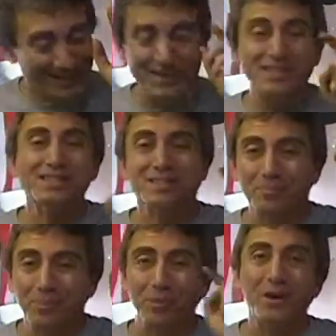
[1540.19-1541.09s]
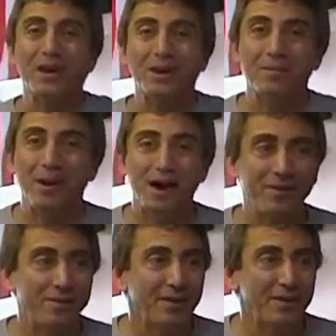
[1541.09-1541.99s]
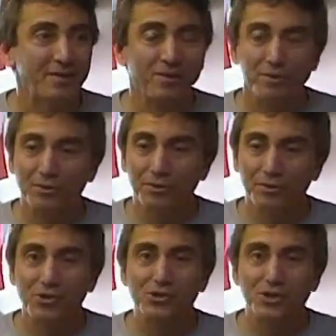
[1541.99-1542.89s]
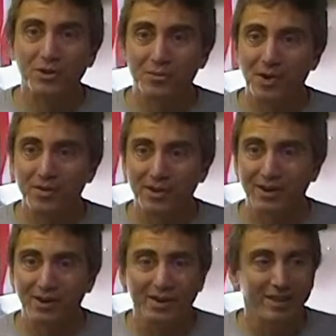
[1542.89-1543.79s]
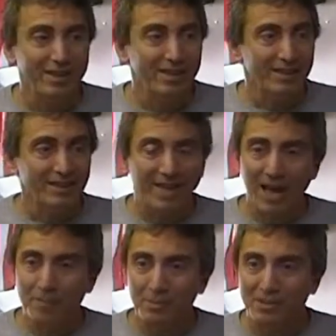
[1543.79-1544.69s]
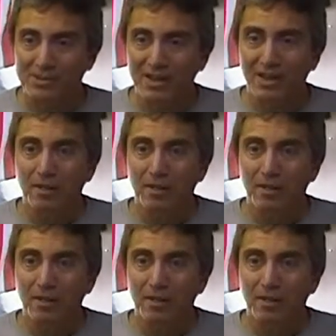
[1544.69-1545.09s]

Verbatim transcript: This is the point about the the rich in America, the capitalists.